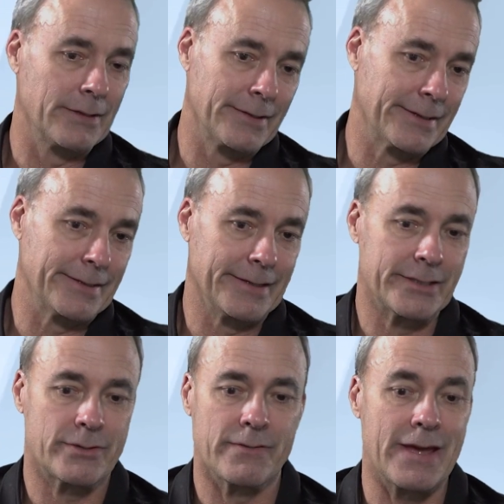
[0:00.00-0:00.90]
you look at the
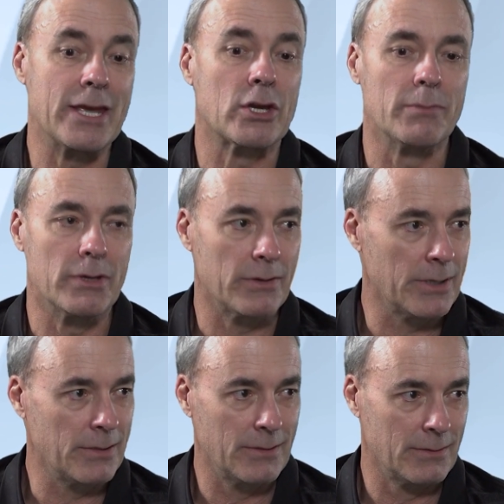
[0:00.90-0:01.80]
history of any
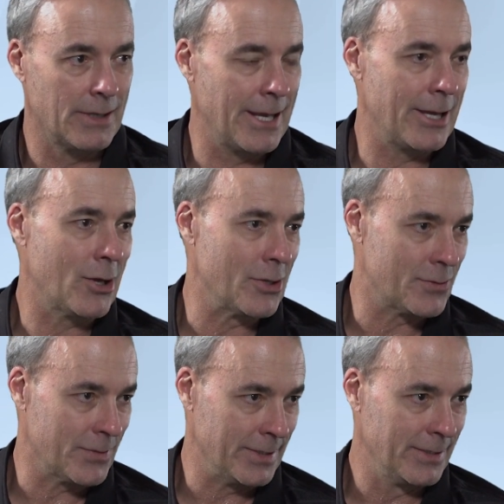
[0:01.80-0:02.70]
community, any
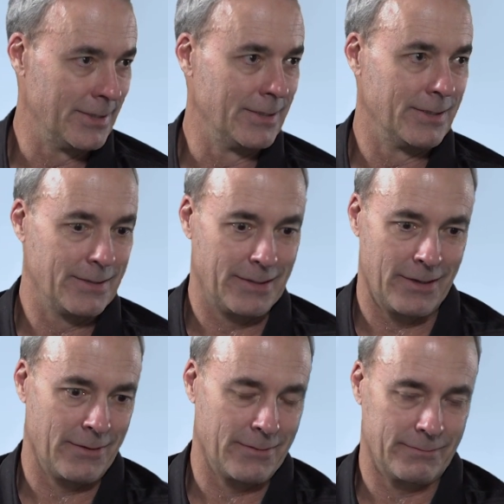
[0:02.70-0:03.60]
country,
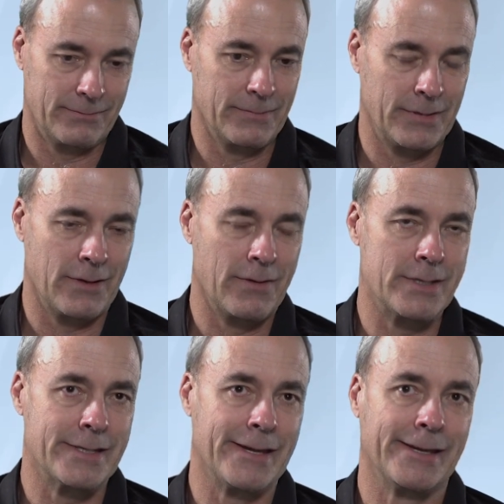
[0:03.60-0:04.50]
there
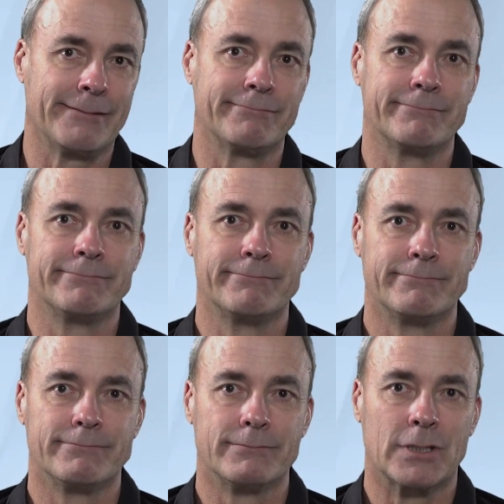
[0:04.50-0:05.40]
is a
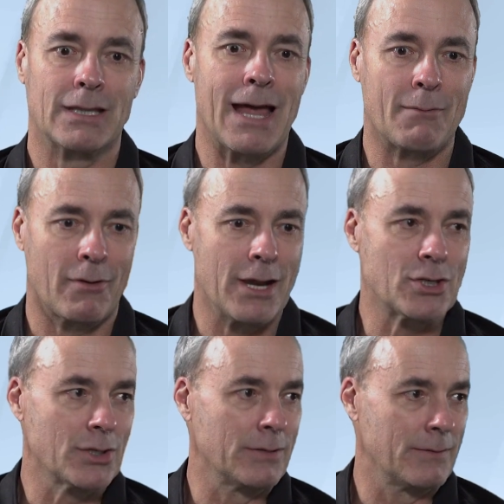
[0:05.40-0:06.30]

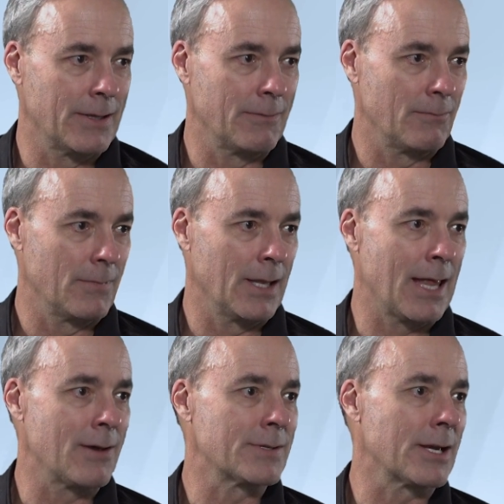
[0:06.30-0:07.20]
collaboration that
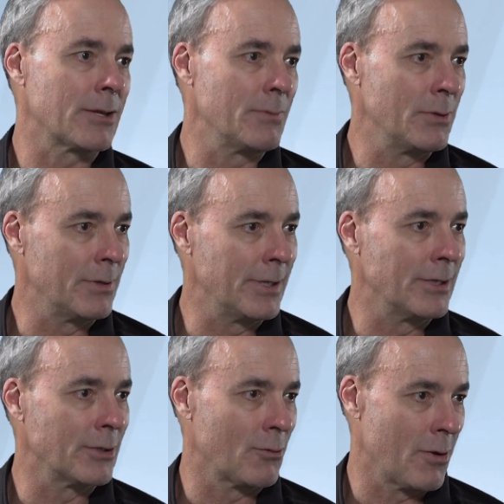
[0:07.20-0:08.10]
allows that
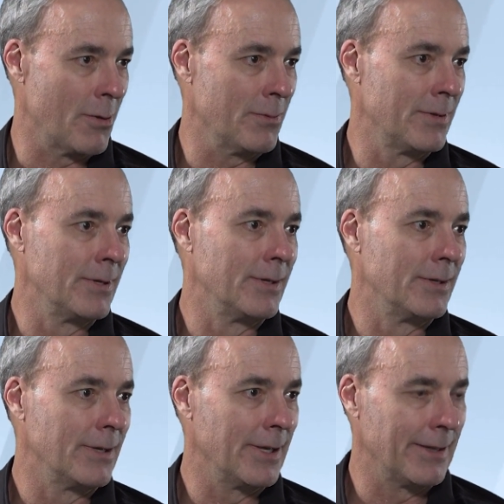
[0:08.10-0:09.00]
community to grow.
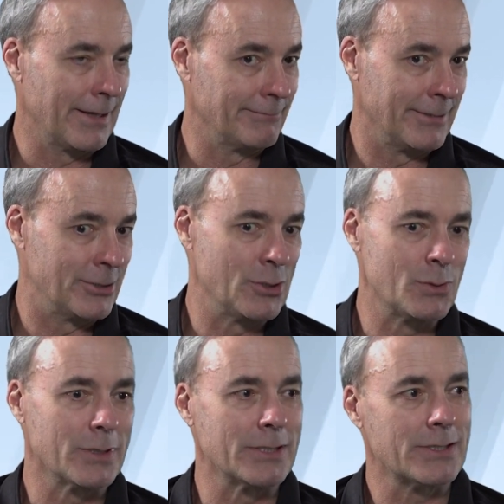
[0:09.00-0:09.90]
And that it's
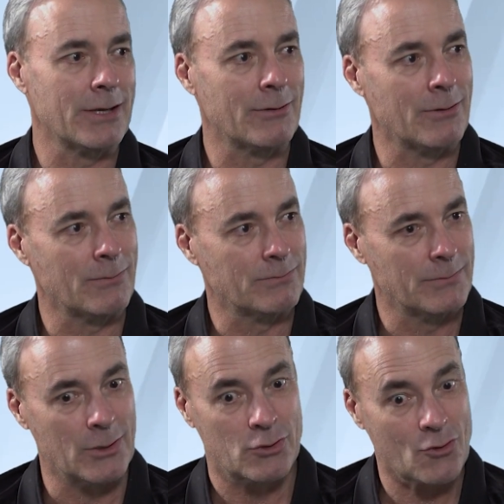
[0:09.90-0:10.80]
usually centered, or
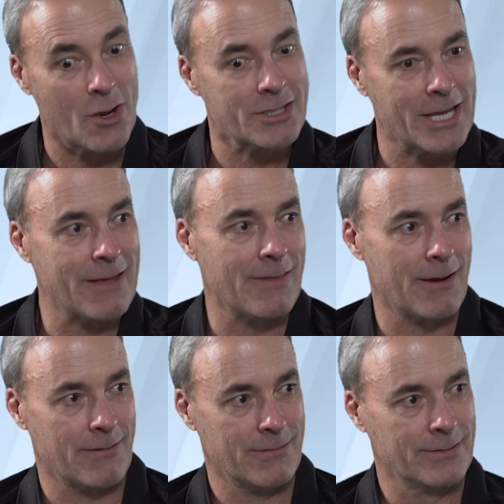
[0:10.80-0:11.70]
there's trust in
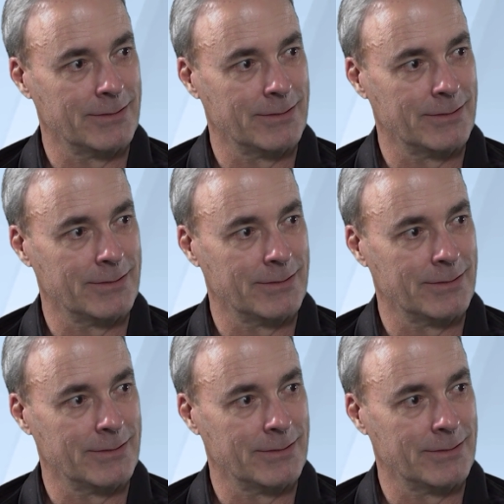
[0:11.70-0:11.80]
there.